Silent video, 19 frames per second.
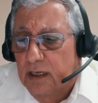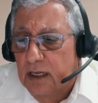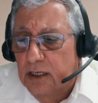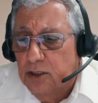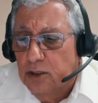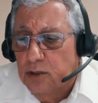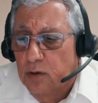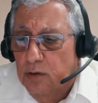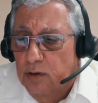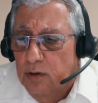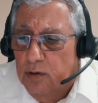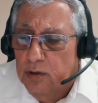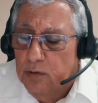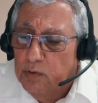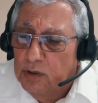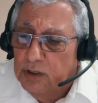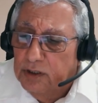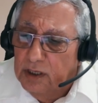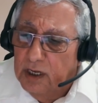So it
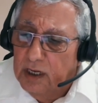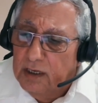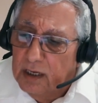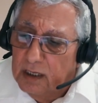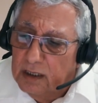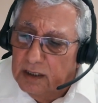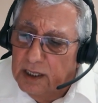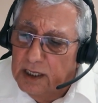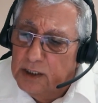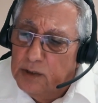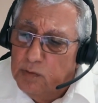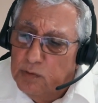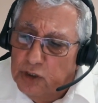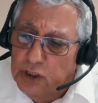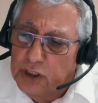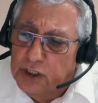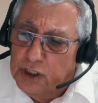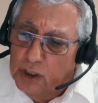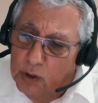will take a test
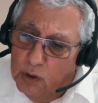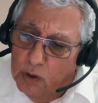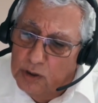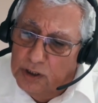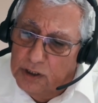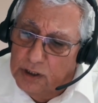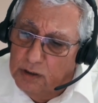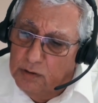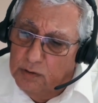which is closer